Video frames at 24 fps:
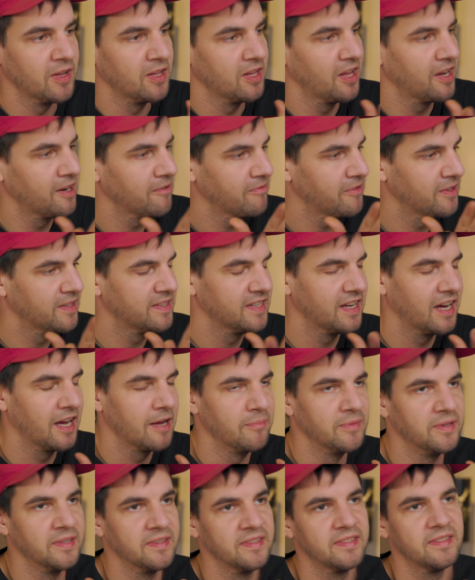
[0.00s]
a lot of the time
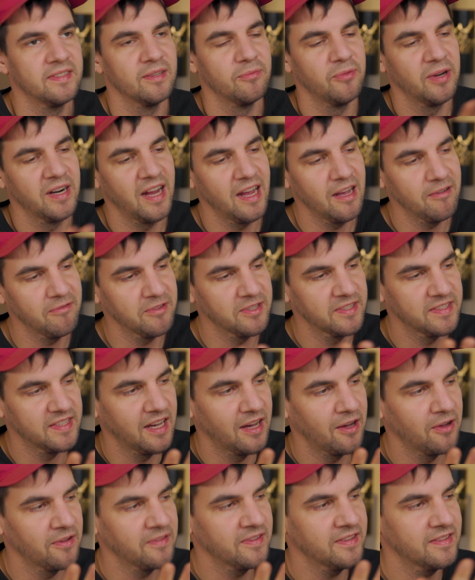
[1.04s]
is when I have a
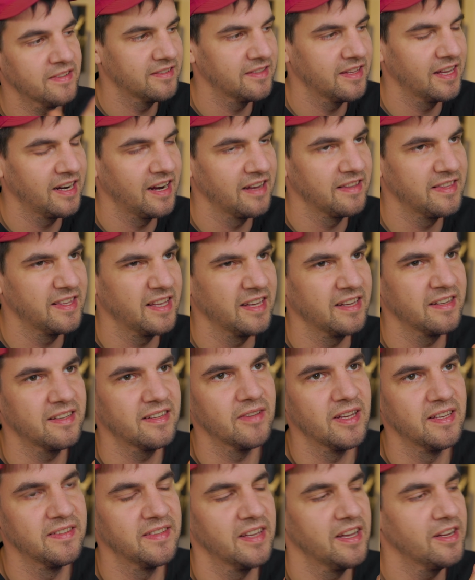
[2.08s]
sound that I think
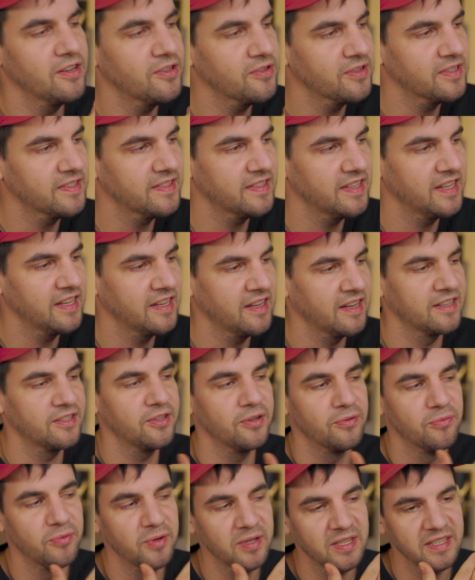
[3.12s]
is interesting and
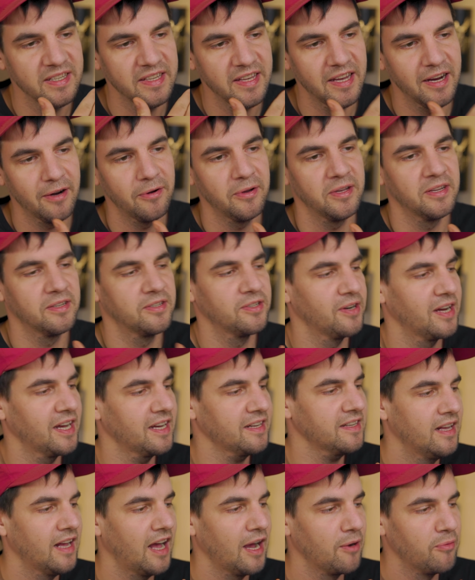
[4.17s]
could really carry a
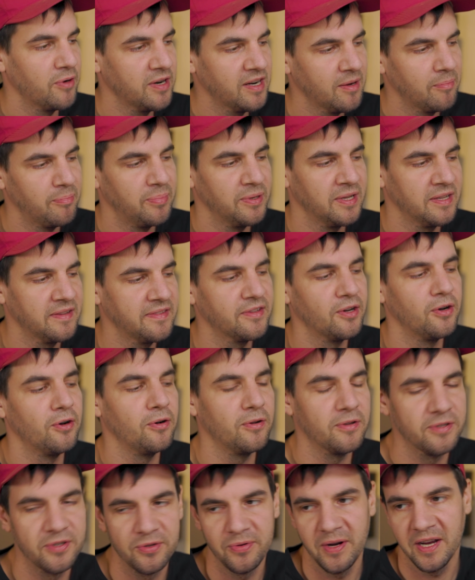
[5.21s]
track, I want to build the
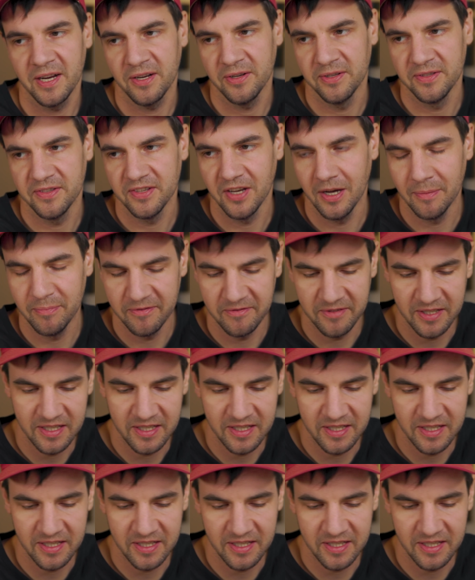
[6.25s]
whole track on top of